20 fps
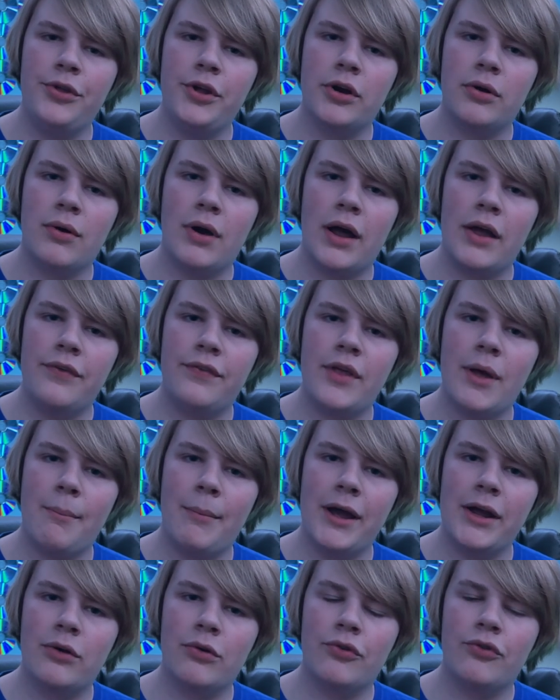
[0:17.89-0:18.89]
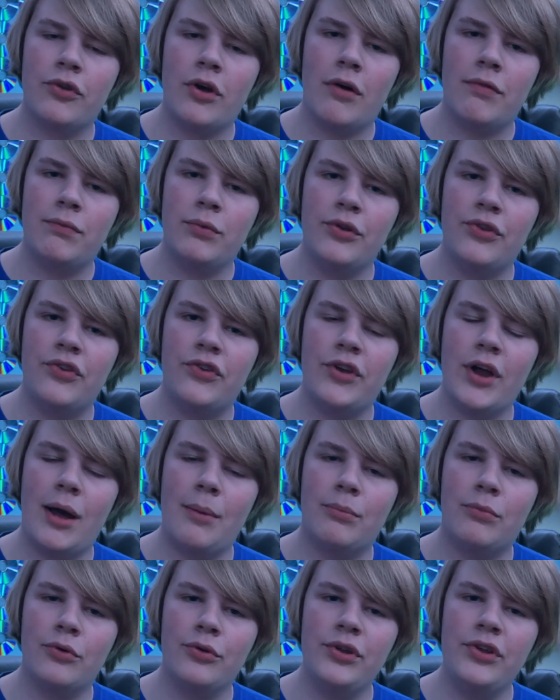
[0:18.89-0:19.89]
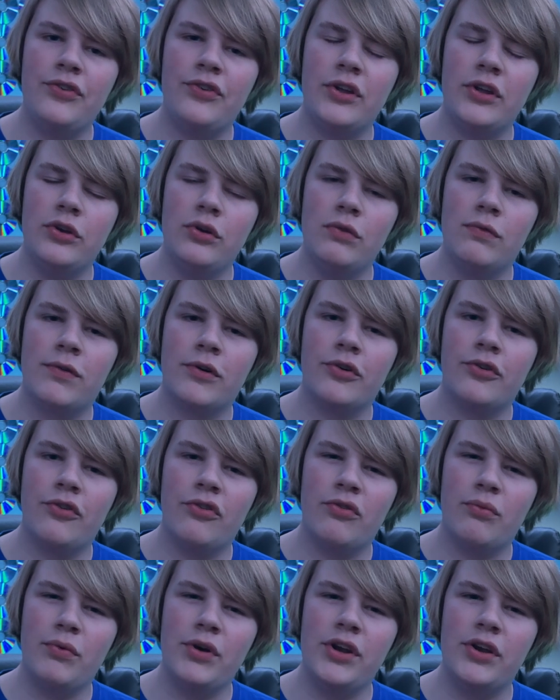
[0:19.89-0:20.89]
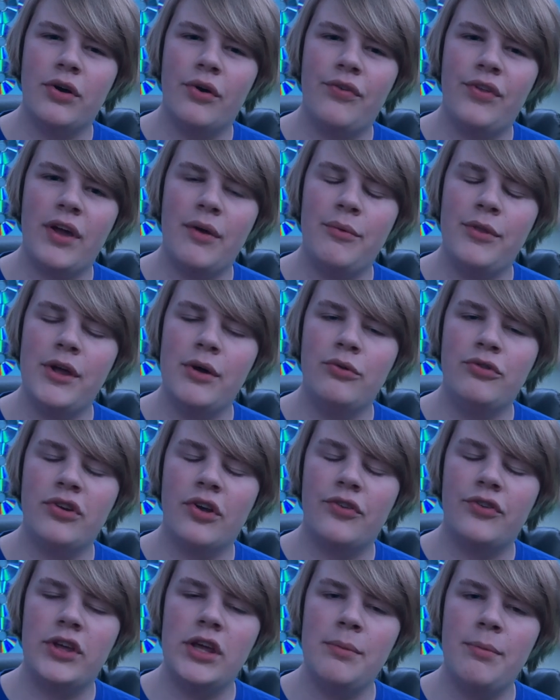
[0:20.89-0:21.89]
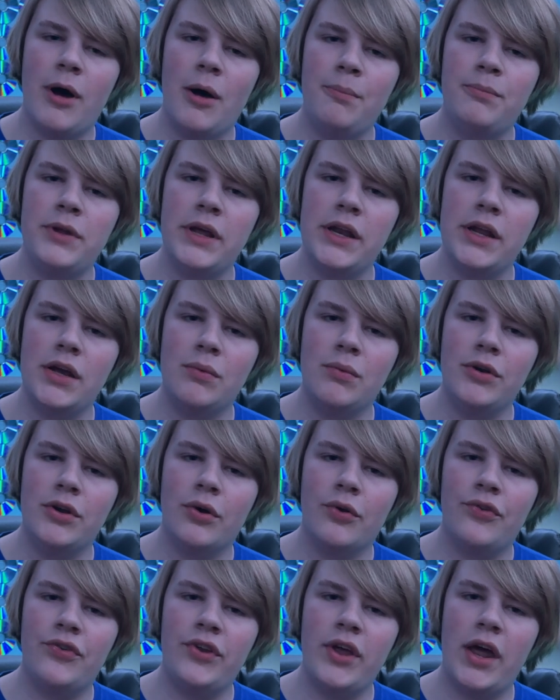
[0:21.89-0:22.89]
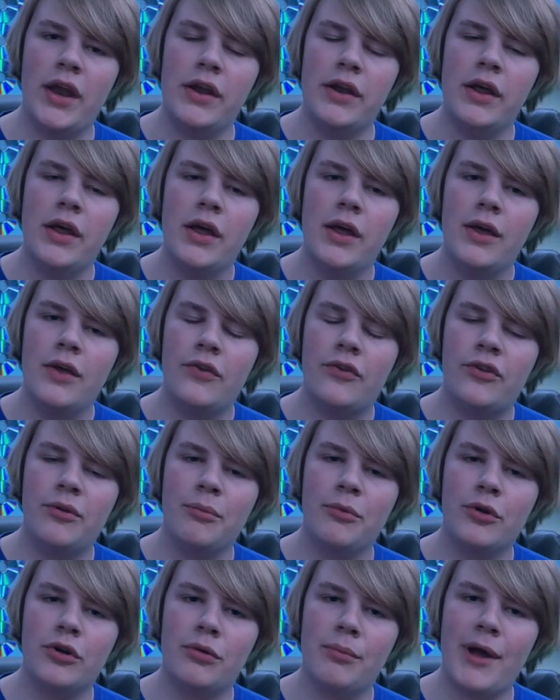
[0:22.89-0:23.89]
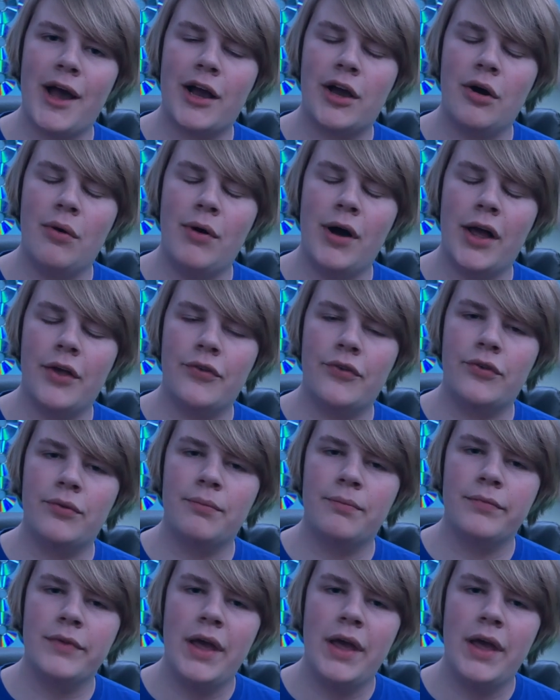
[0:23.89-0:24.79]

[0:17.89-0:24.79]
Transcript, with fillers: theorized that Microsoft would stop releasing new versions of Windows and they would just keep updating Windows 10, similar to Mac OS.